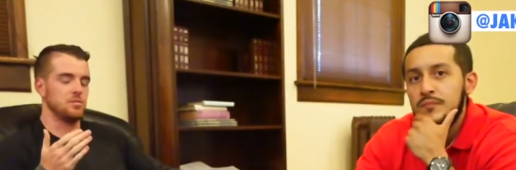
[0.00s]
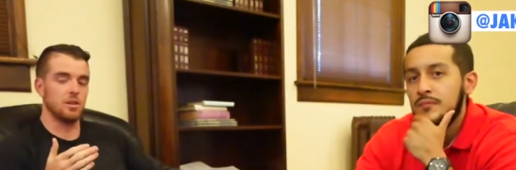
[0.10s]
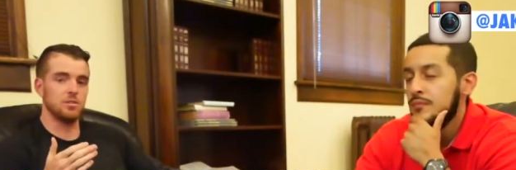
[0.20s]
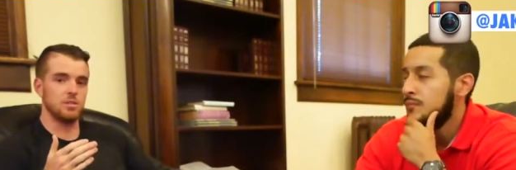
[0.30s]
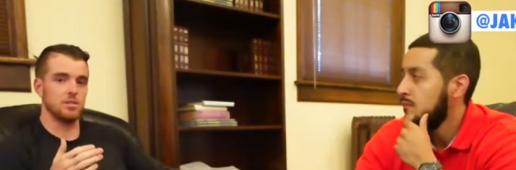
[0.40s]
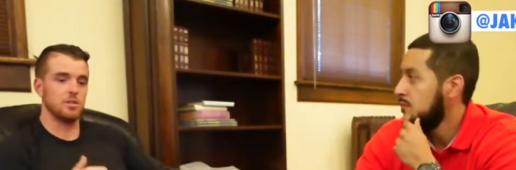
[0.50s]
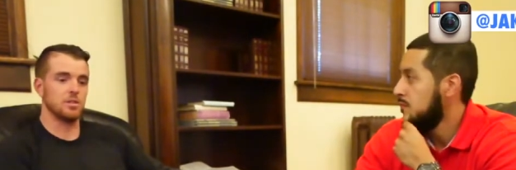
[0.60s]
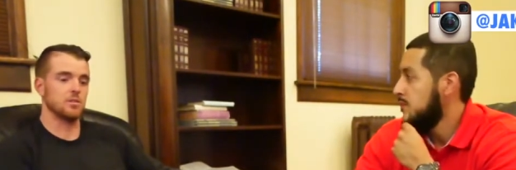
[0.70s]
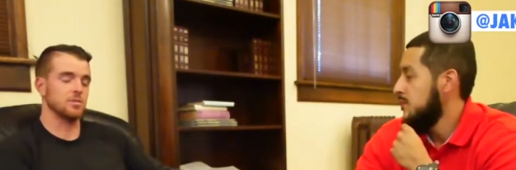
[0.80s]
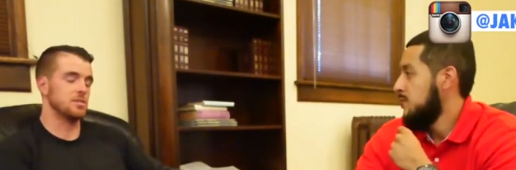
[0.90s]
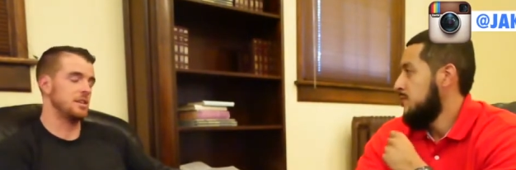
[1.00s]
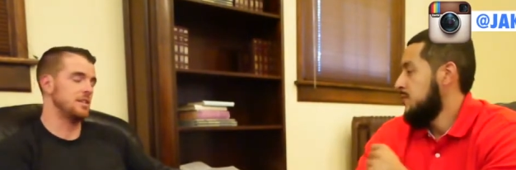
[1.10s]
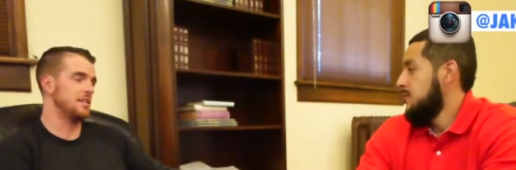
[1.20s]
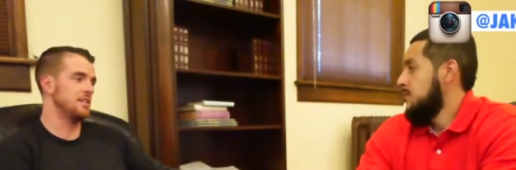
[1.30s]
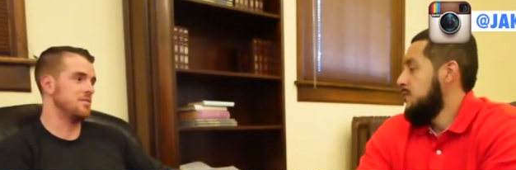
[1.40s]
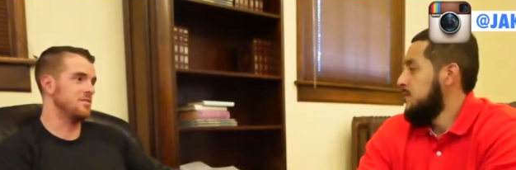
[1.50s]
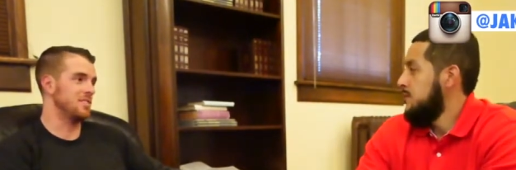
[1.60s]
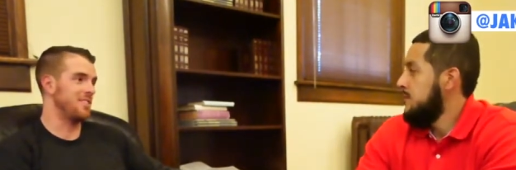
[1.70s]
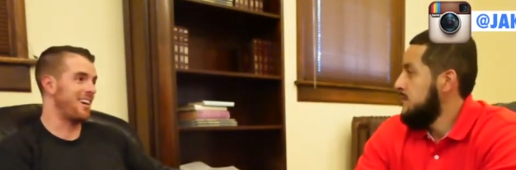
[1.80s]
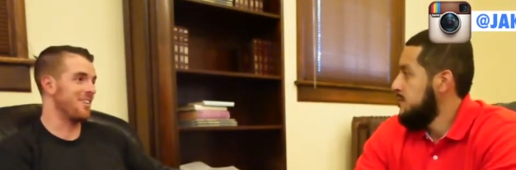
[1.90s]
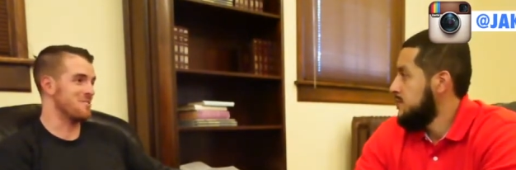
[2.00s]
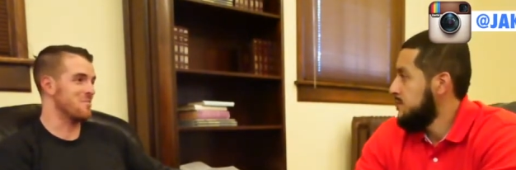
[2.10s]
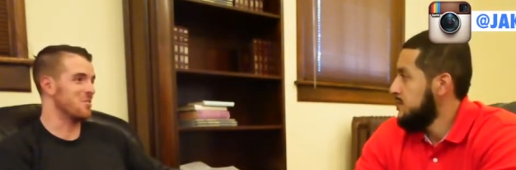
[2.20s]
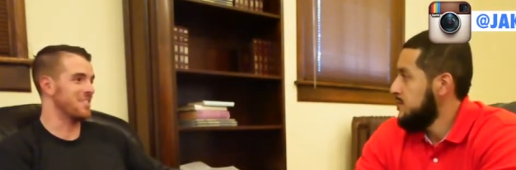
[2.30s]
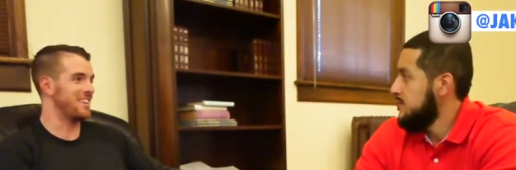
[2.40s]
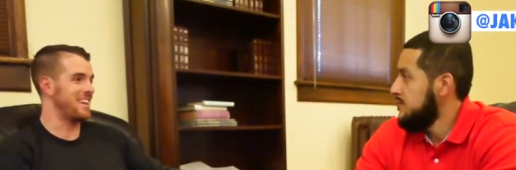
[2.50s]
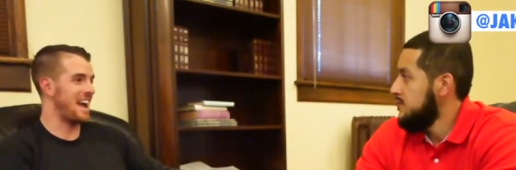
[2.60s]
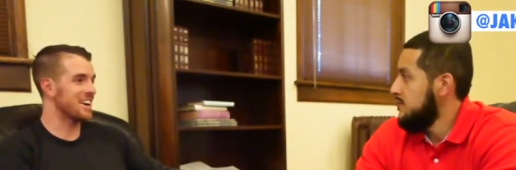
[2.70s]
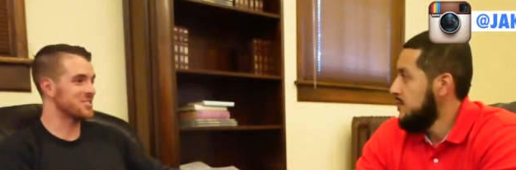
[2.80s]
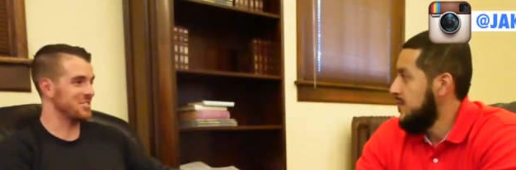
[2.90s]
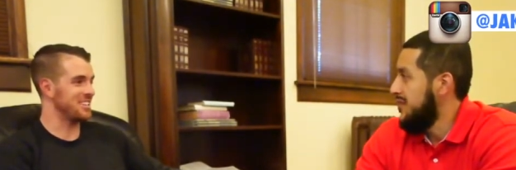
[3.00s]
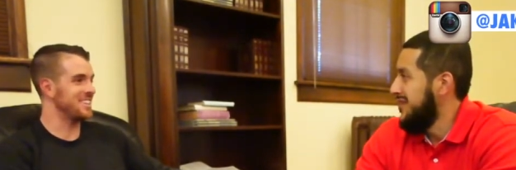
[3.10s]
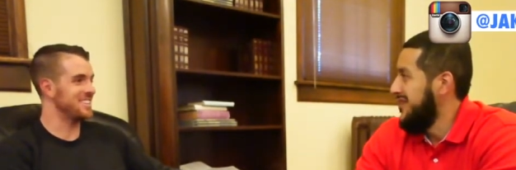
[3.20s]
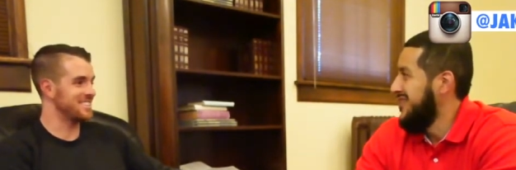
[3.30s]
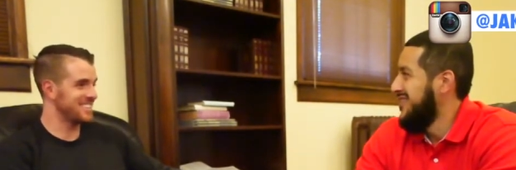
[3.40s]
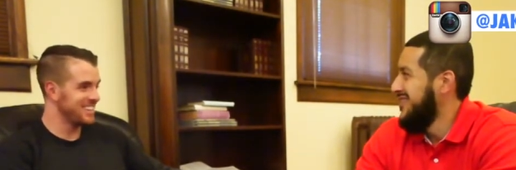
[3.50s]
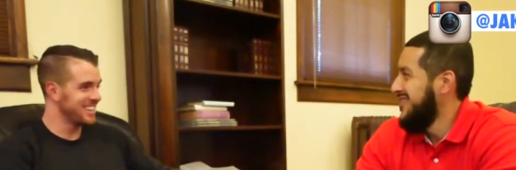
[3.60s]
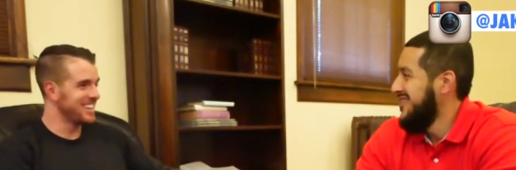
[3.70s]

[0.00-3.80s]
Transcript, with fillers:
Speaker 1: you don't do your routine that you feel how important it actually is.